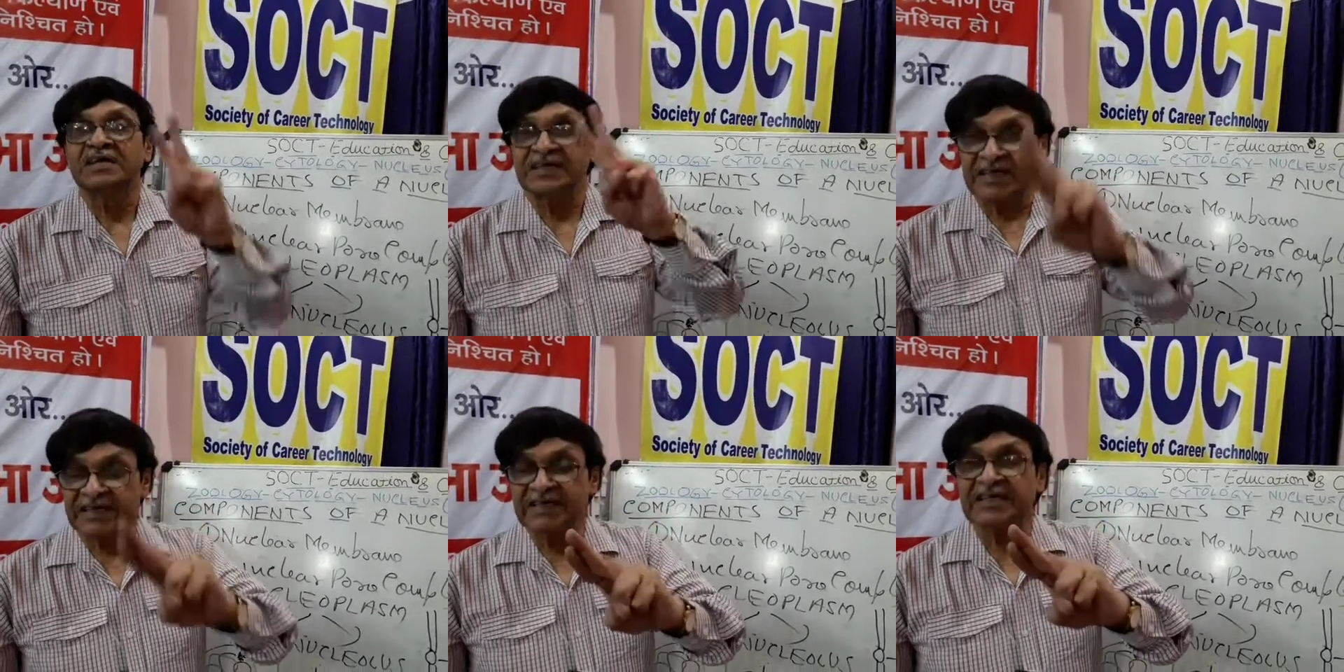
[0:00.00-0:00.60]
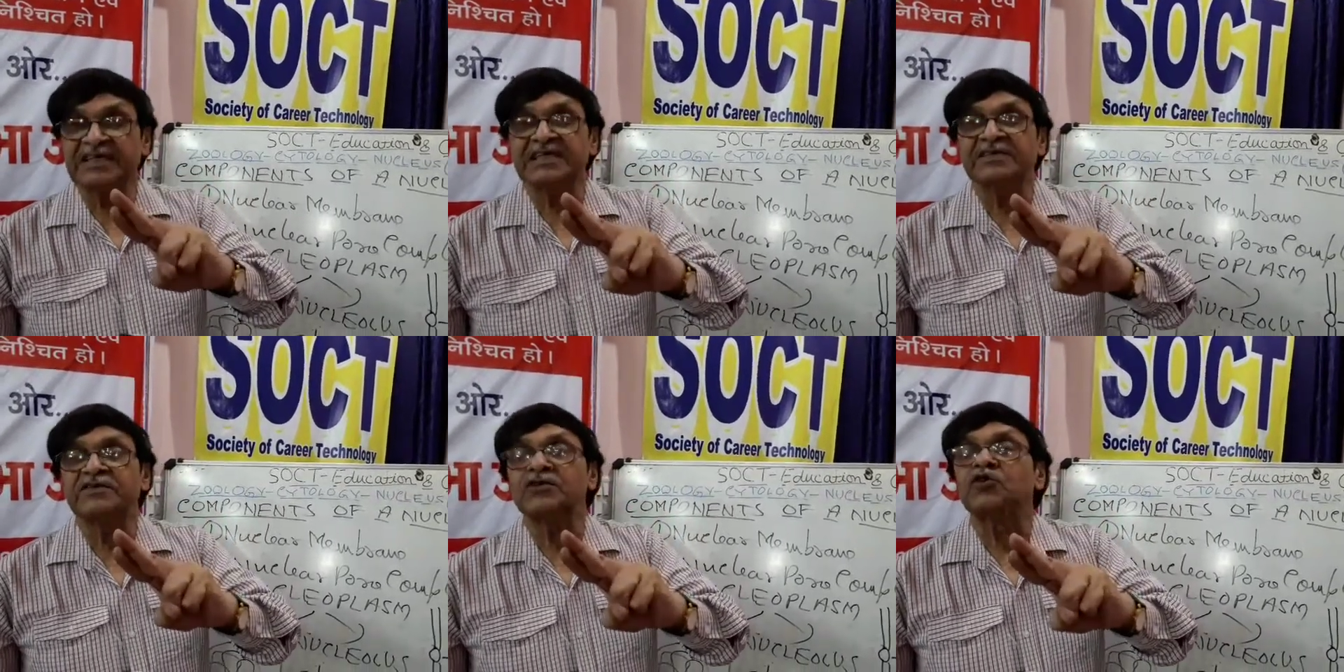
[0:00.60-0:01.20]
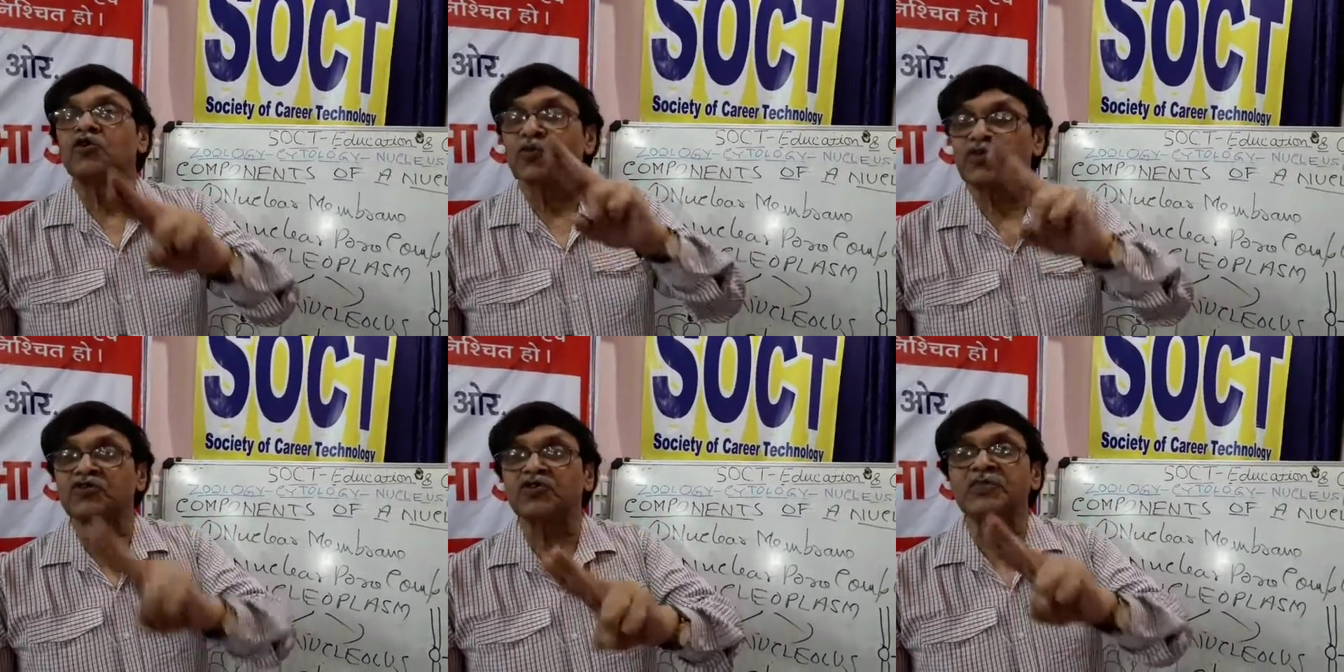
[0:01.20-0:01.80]
the DNA
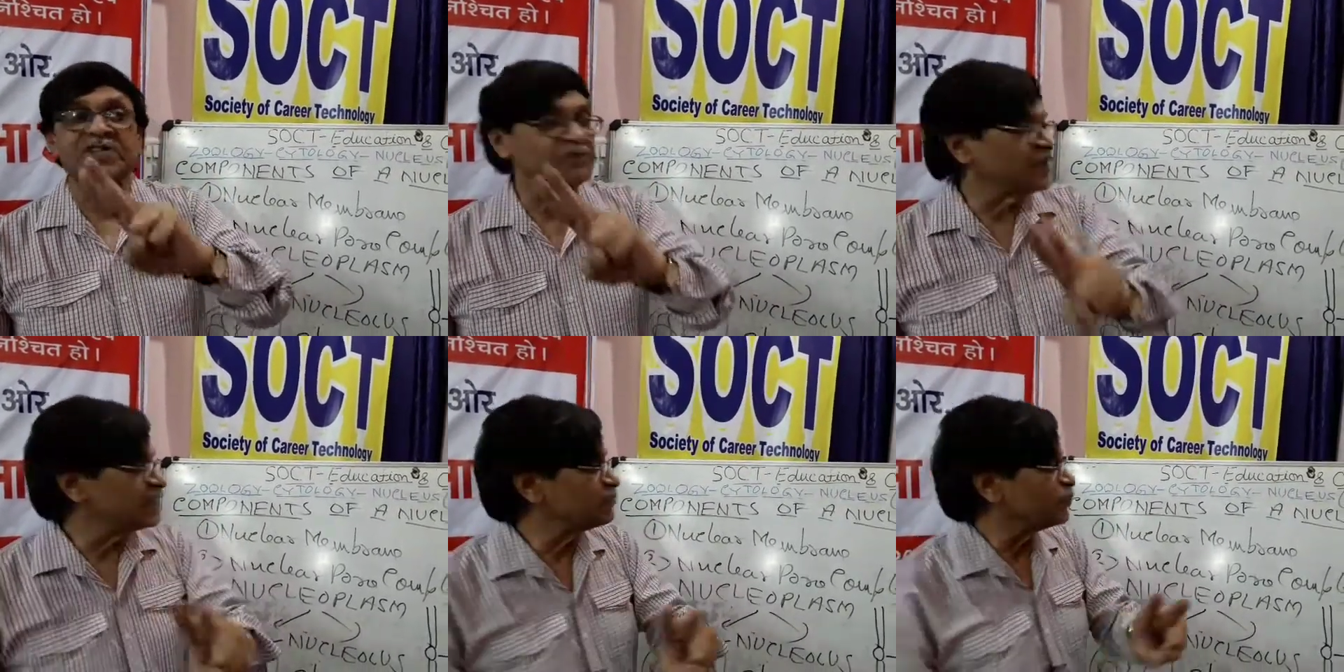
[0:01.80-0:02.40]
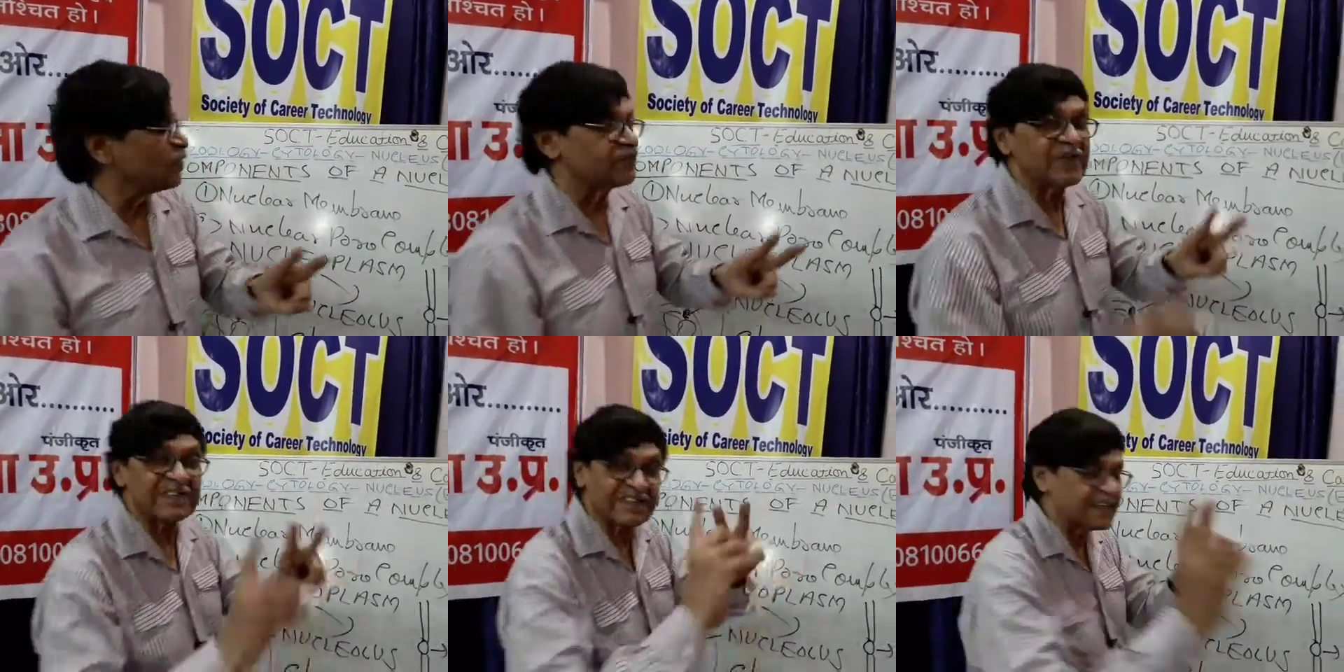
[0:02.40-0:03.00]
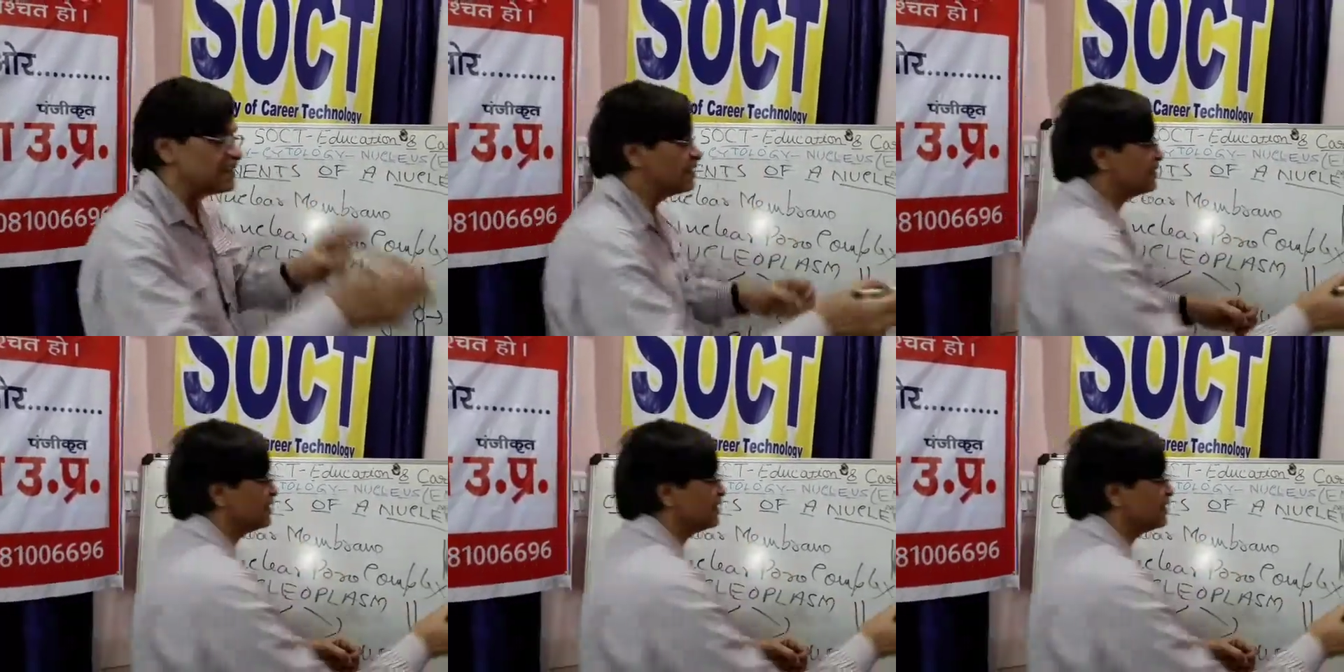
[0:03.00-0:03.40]
chromosome is made up of a single